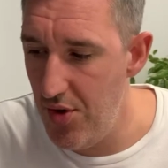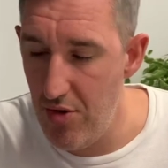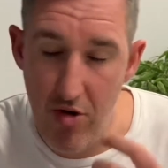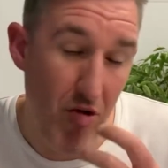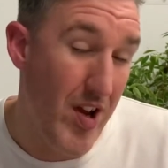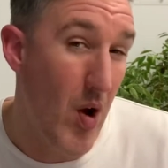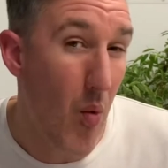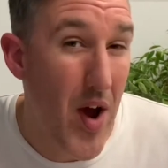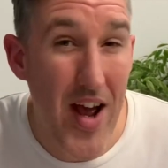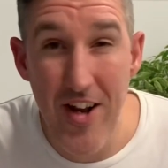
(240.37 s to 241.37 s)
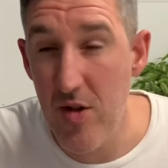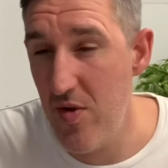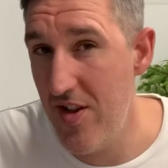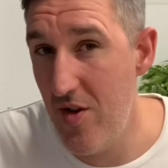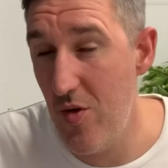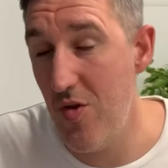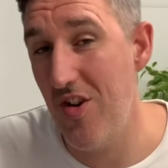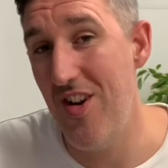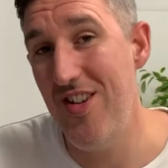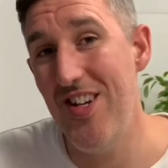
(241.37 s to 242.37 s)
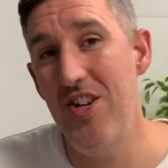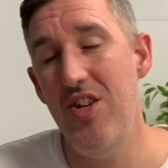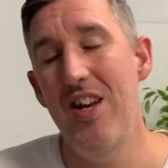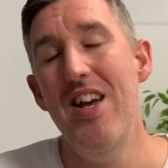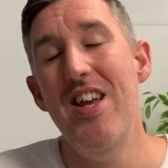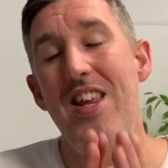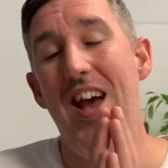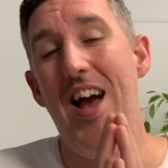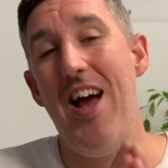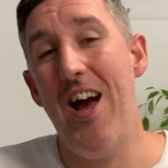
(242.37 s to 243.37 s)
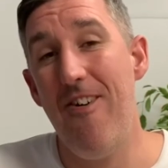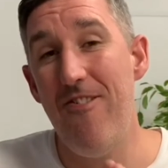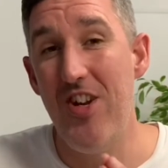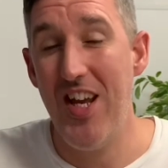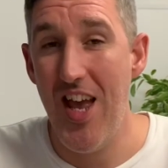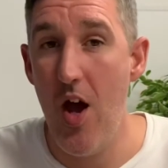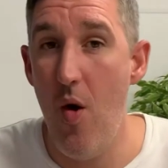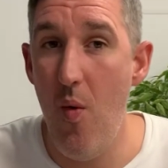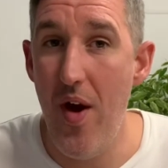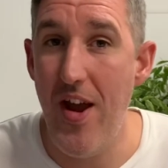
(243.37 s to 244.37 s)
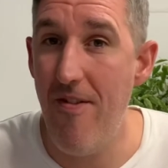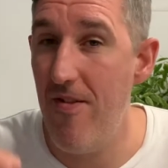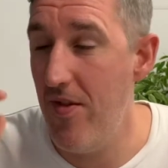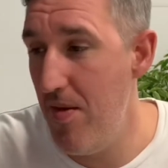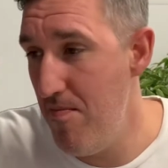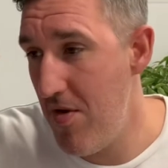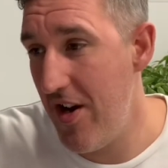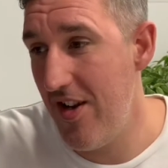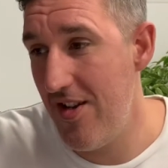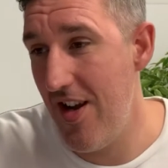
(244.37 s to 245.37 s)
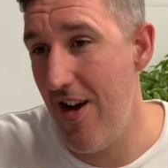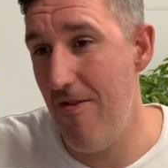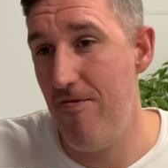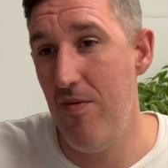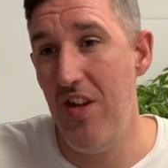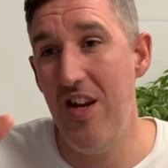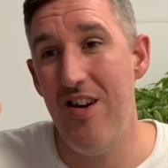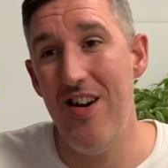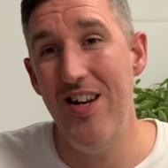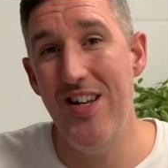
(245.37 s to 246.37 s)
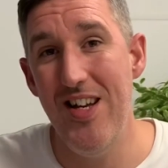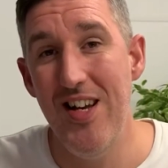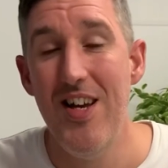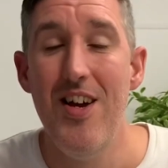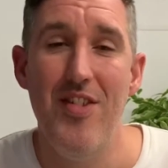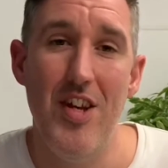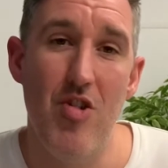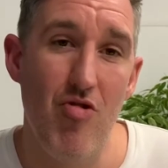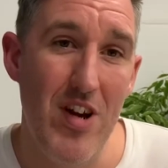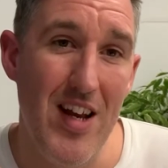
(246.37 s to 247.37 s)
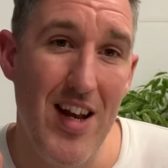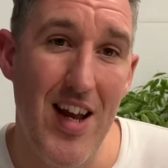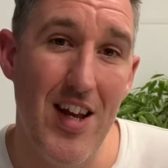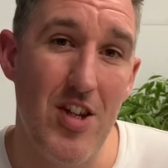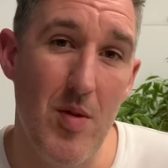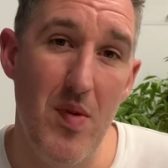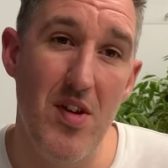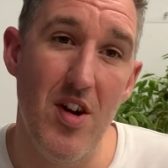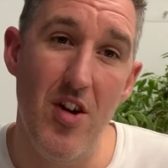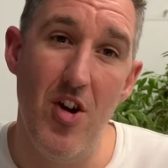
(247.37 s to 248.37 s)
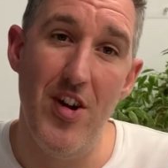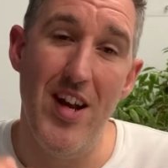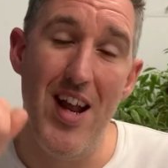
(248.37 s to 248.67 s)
create awareness within an organization, you have to get away from the mindset and from the idea that training has to be done on an